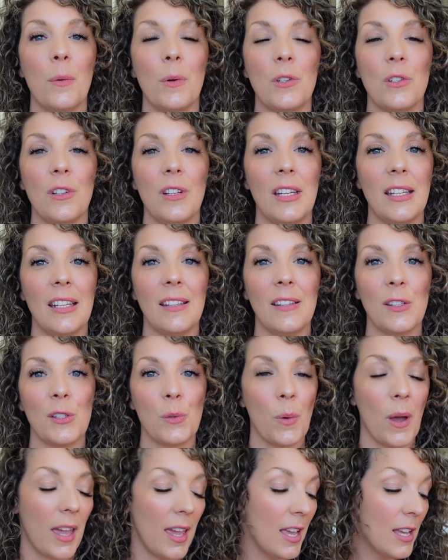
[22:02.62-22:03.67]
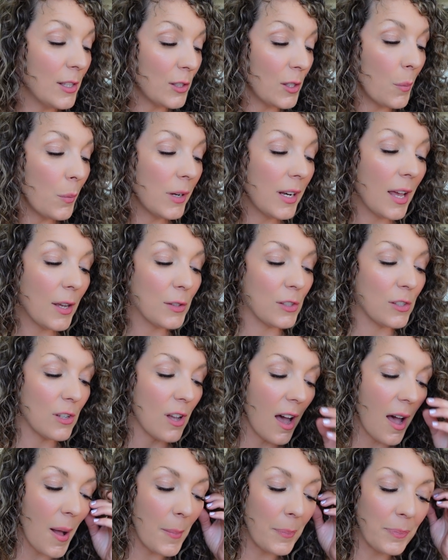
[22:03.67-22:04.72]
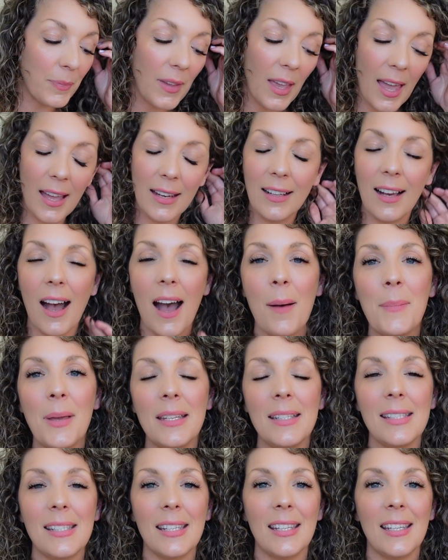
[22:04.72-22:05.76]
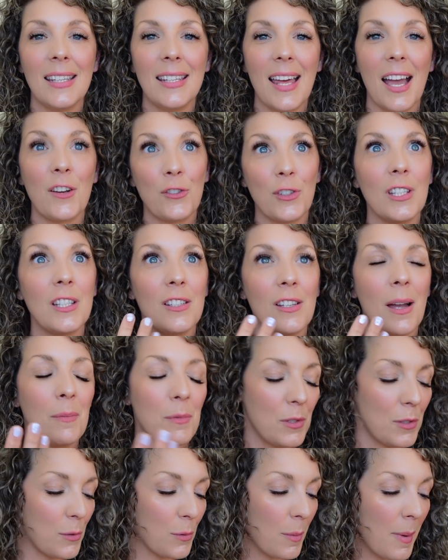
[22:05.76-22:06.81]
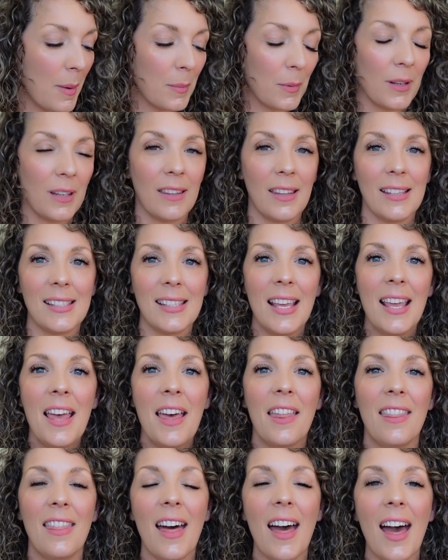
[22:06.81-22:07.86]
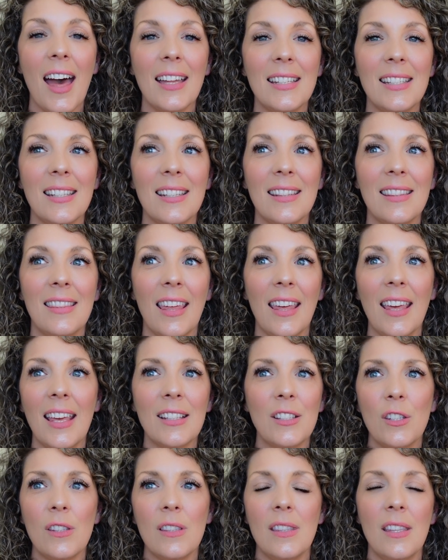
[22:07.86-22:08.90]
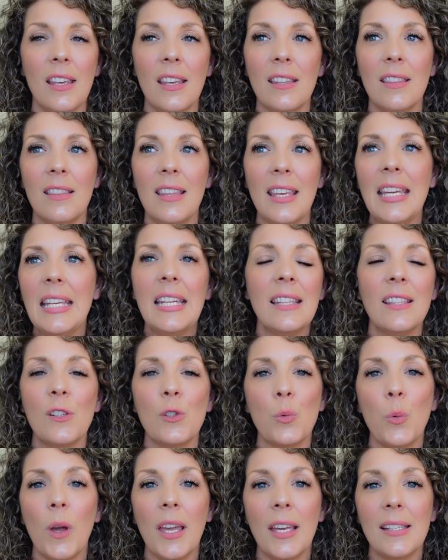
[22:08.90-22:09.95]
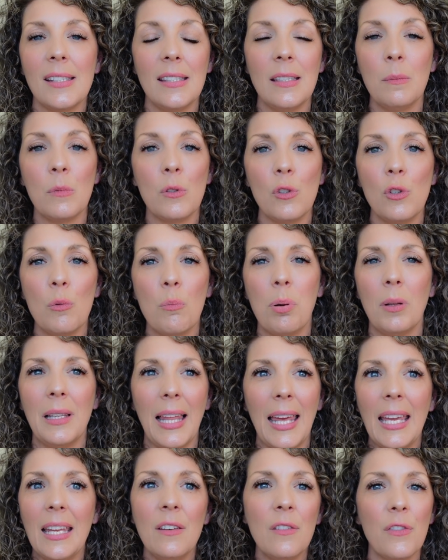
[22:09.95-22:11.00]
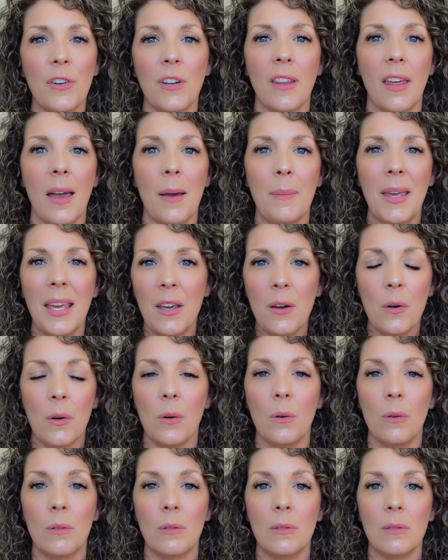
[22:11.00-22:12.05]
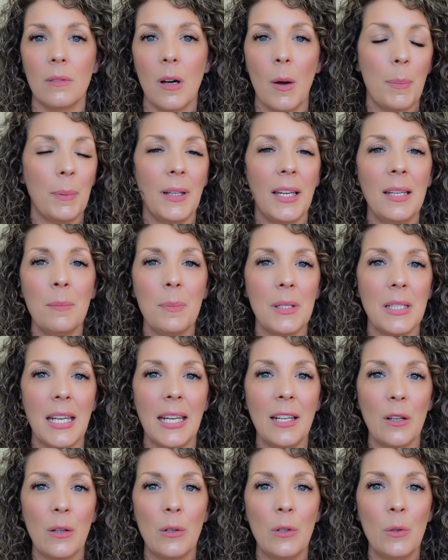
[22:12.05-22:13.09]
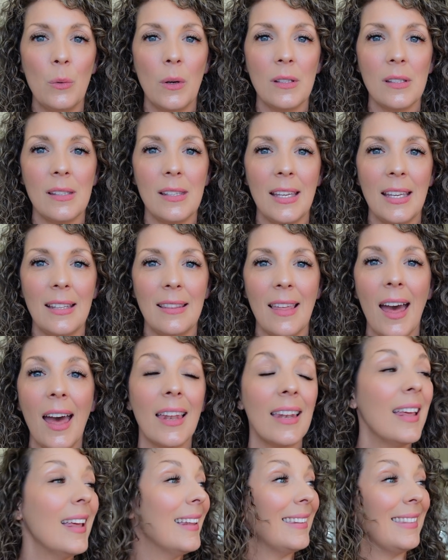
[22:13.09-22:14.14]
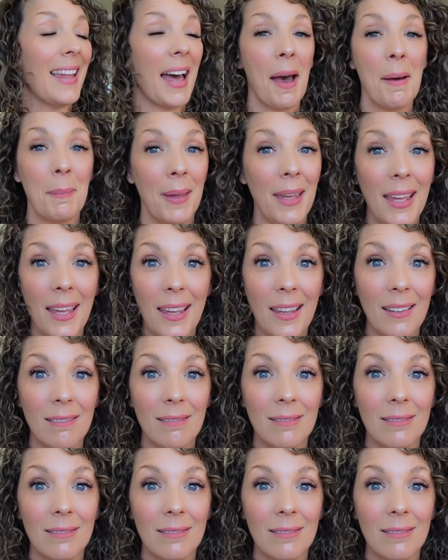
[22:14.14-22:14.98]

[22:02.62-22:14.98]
when you're eating this way. Someone else had commented, actually, I'm just remembering this, that eating this way seems too plain for them. Ew, a plain potato, who wants to eat that? Not me.